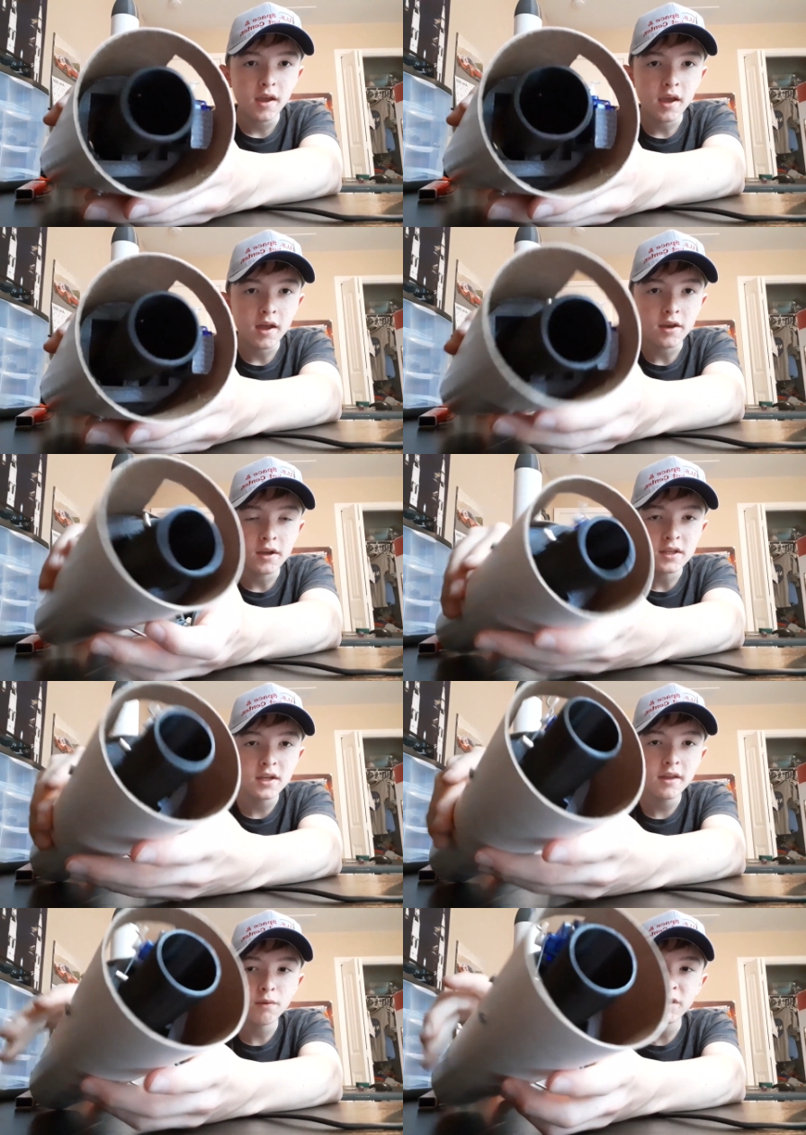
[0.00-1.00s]
And you can
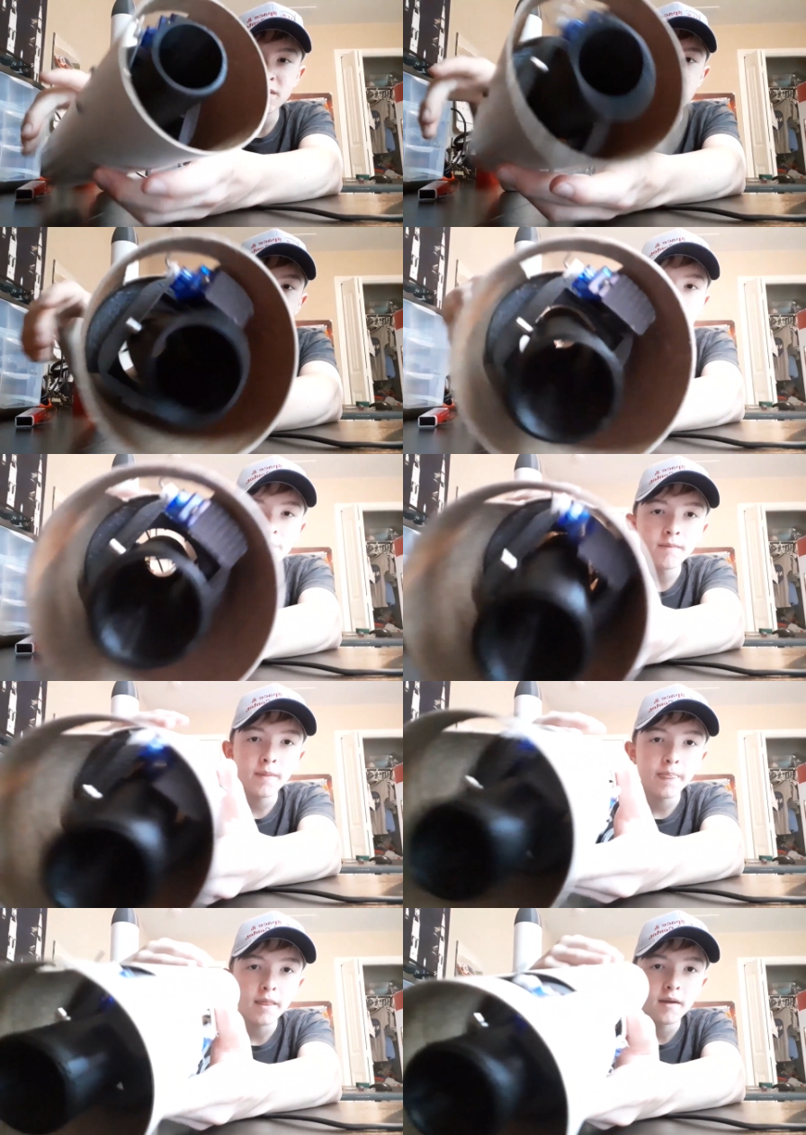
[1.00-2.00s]
see that it works pretty well.
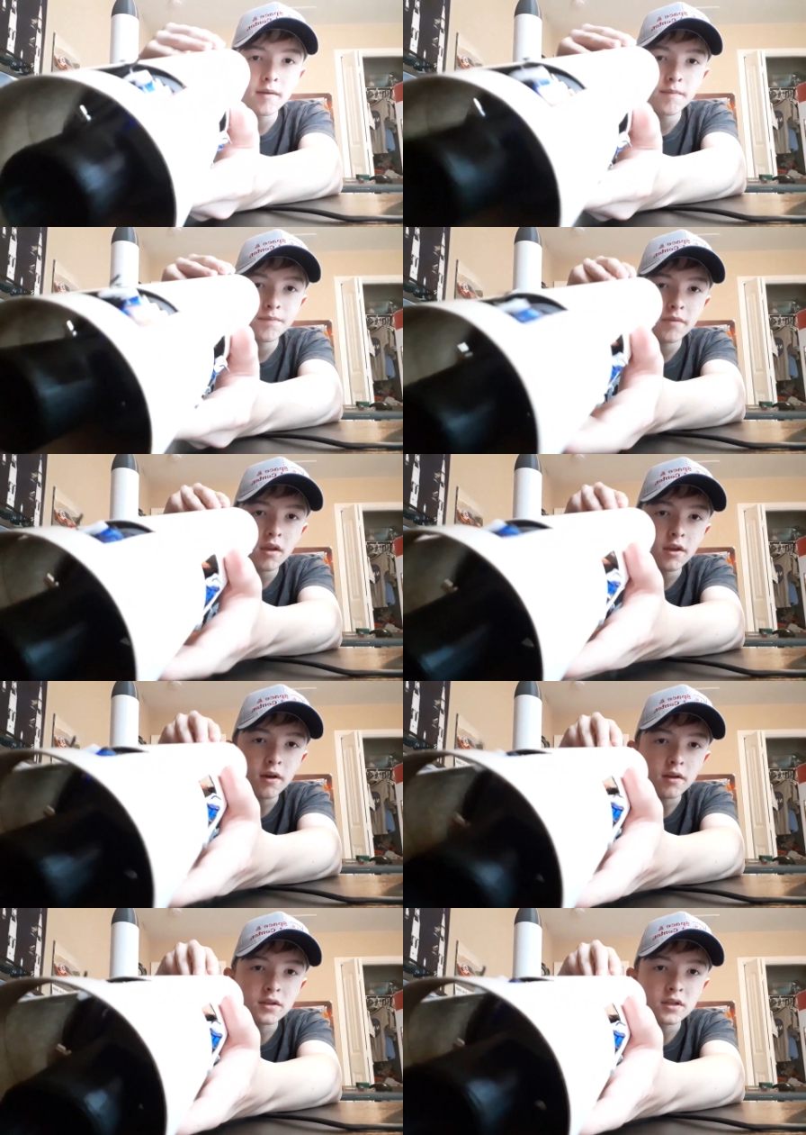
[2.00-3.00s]
And you can
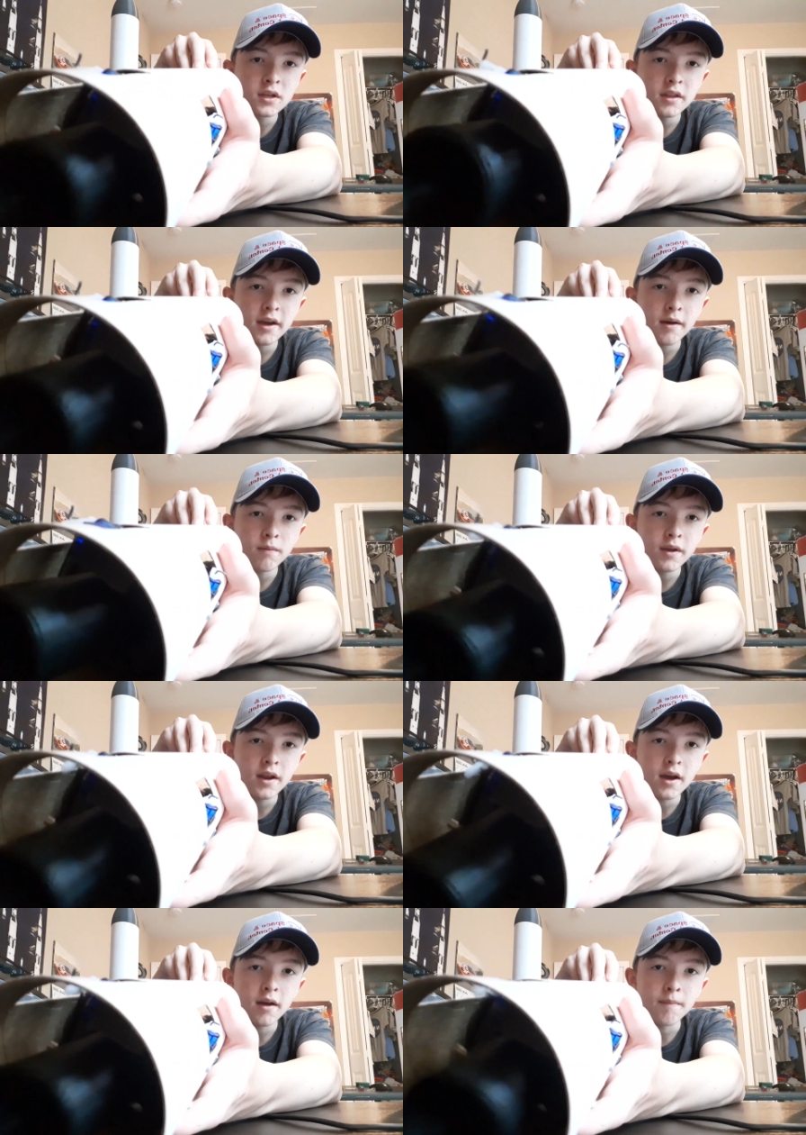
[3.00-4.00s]
also see that when
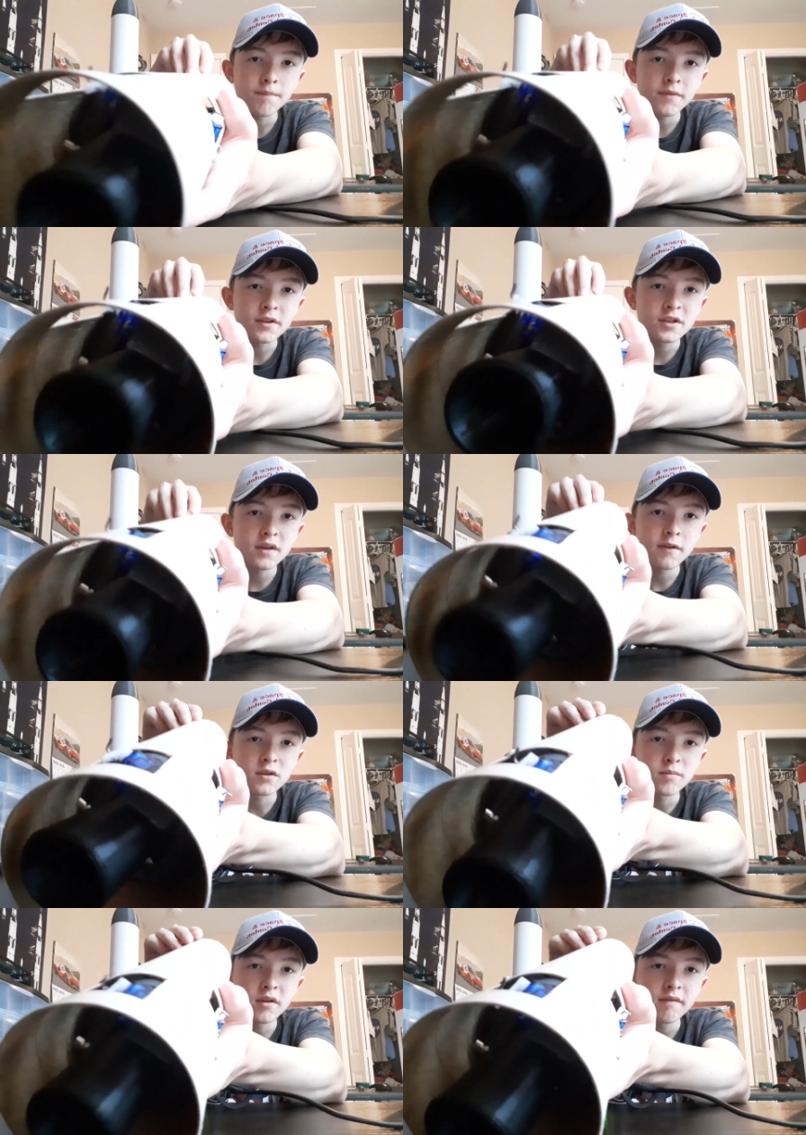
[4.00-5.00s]
um,
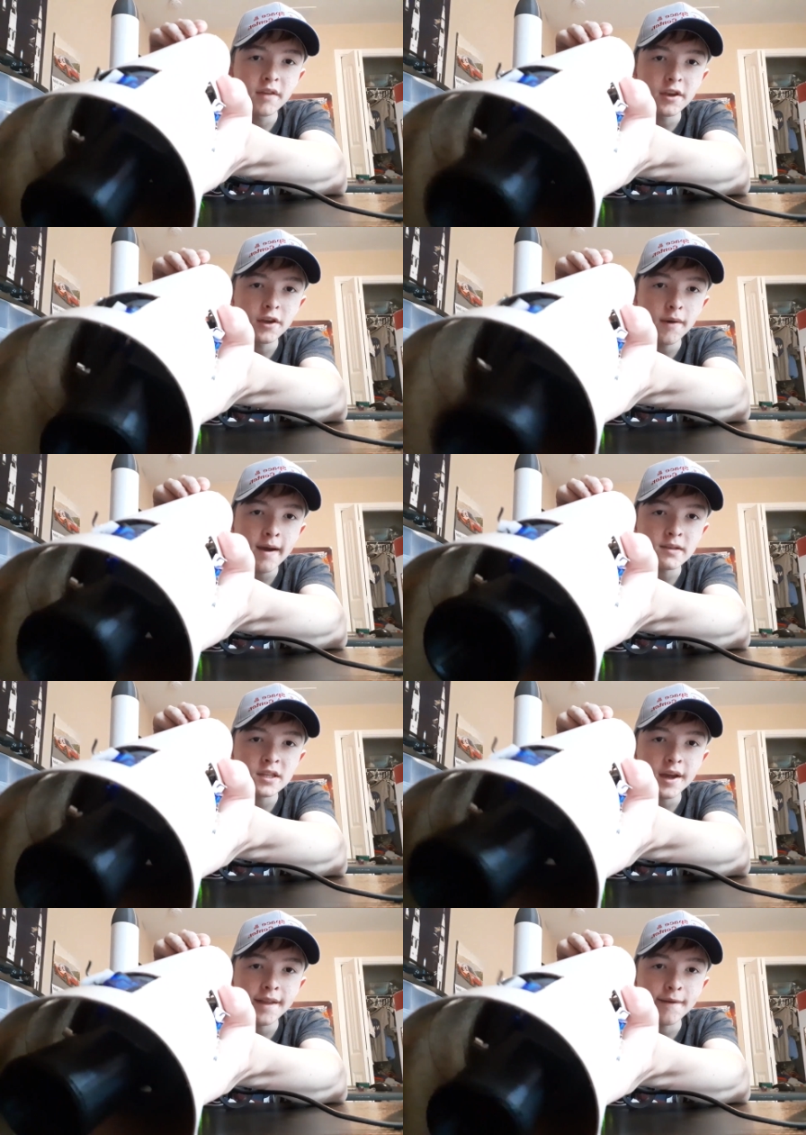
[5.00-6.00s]
servos move, they do go
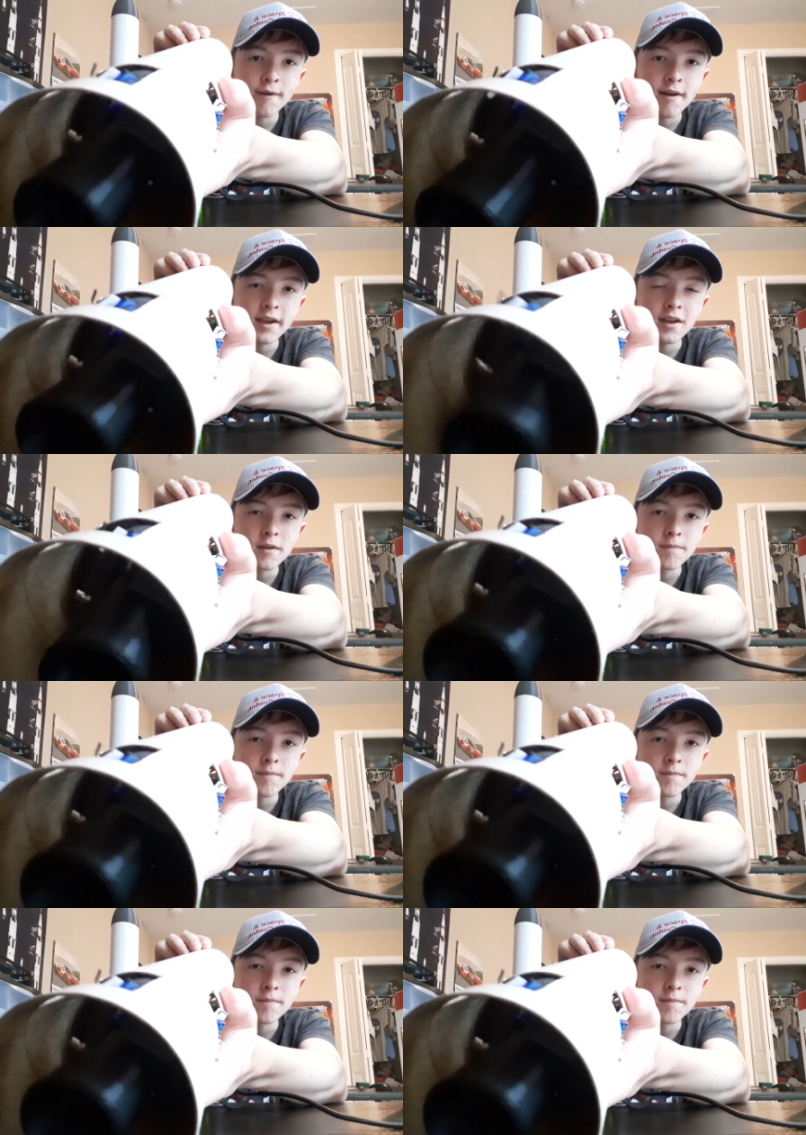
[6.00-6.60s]
outside of the rocket.